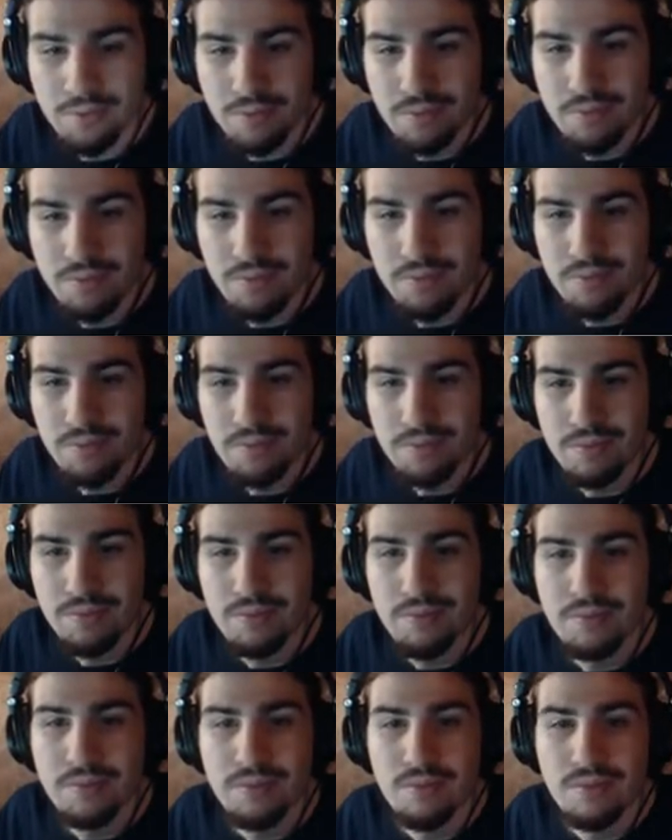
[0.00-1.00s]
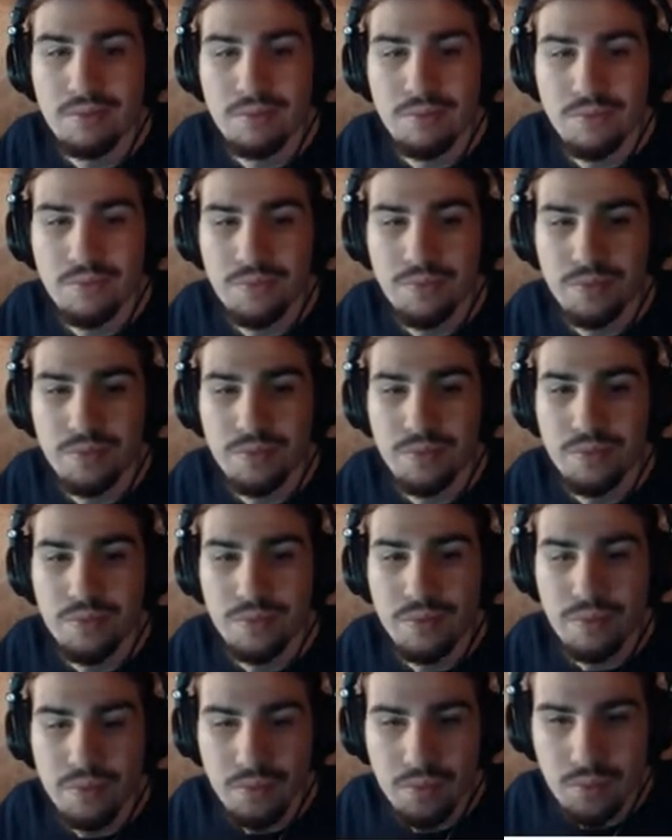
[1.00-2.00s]

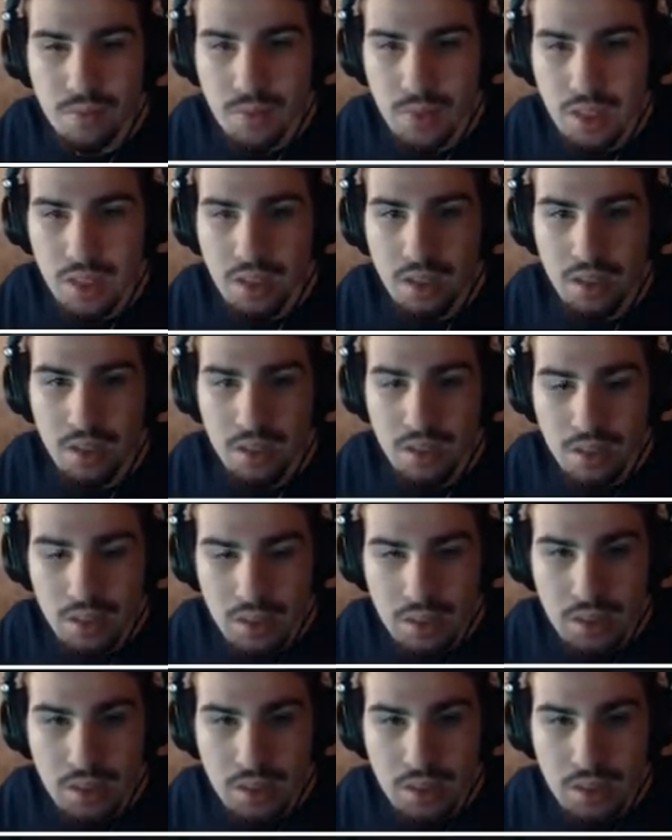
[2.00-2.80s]
No one is speaking in this clip.